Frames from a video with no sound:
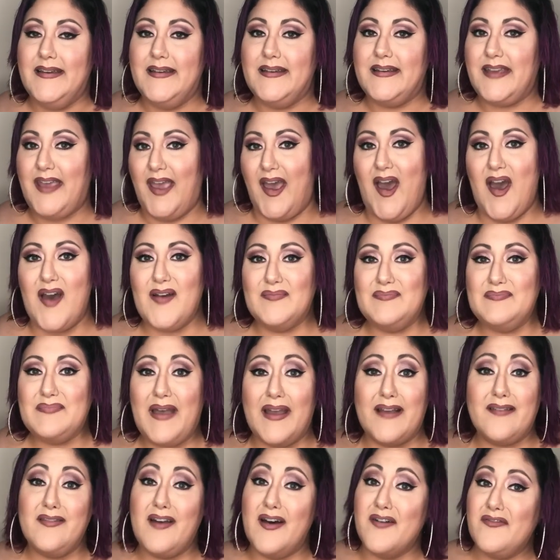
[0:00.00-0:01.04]
yeah,
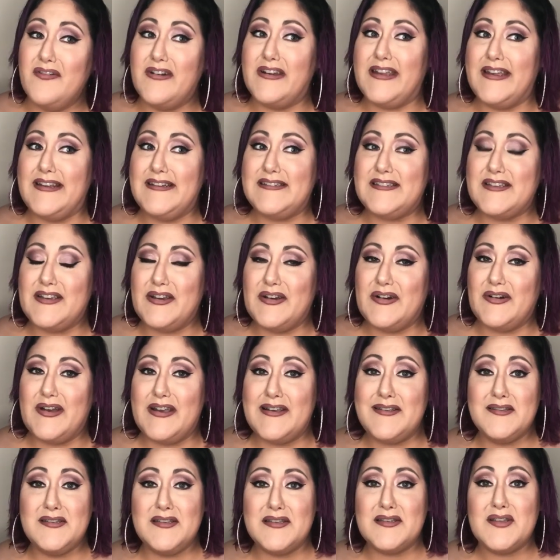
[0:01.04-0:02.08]
I love what I do.
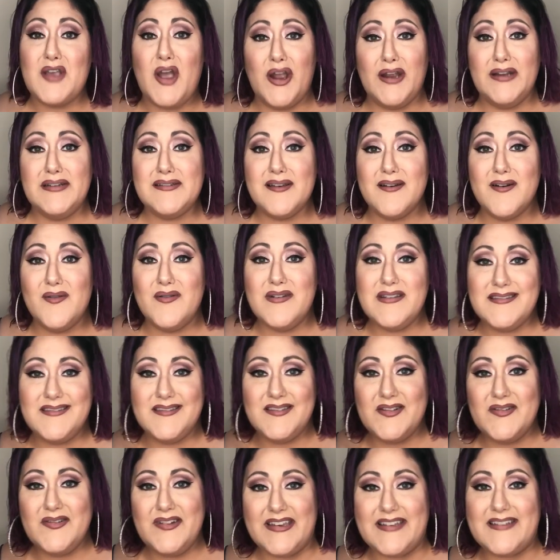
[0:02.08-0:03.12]
It's just hard to always
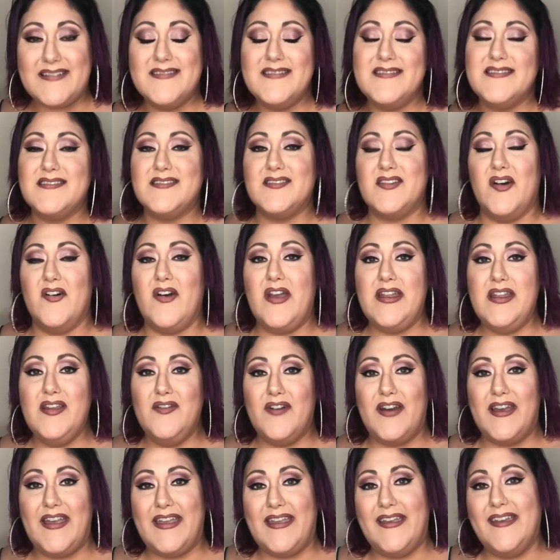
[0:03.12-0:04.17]
do it. So
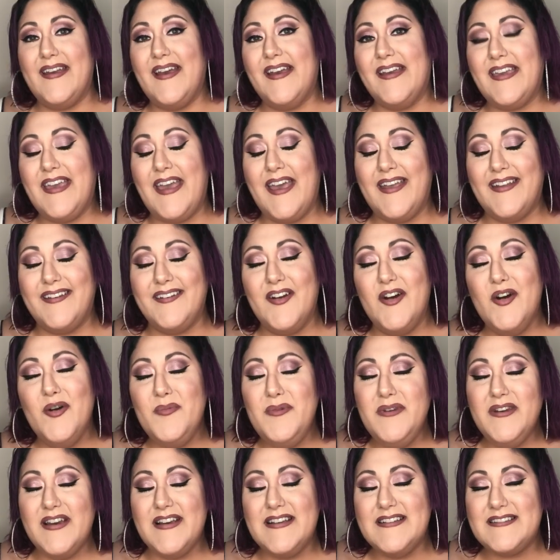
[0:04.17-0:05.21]
anyway, again, hope
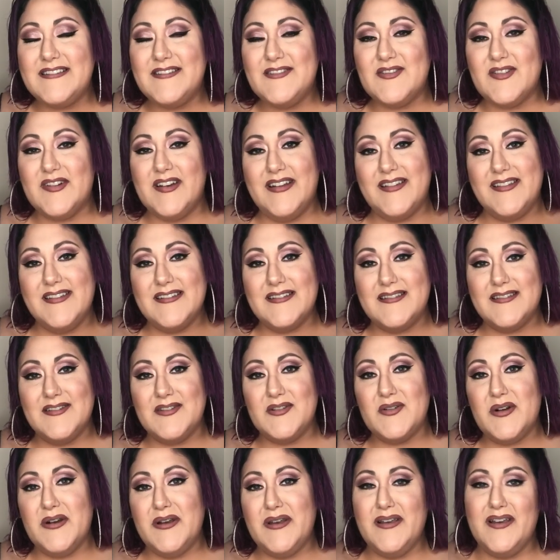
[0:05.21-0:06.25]
you guys enjoyed this
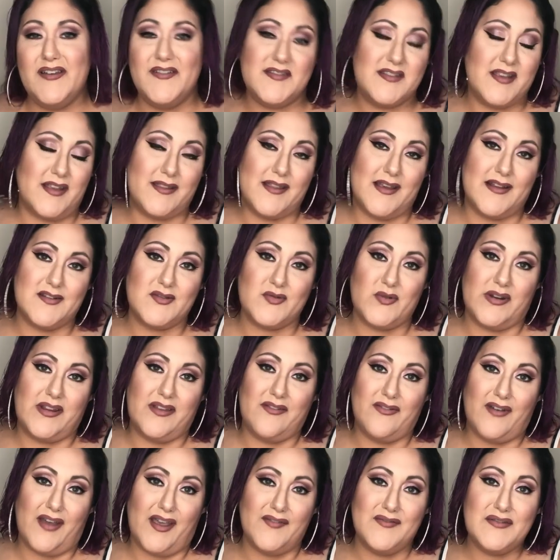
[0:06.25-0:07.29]
tutorial. I've said that
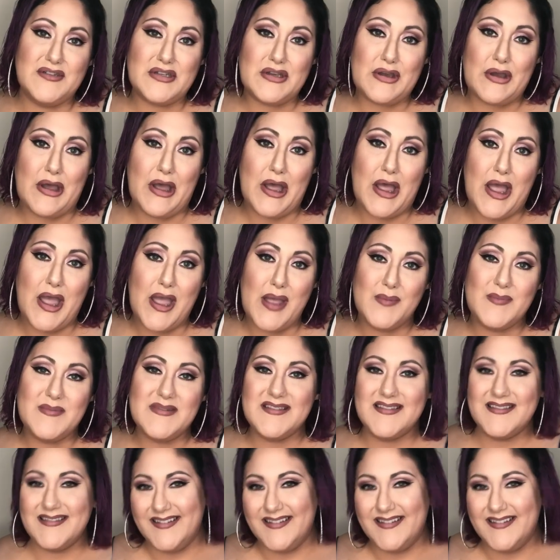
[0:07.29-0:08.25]
25 times.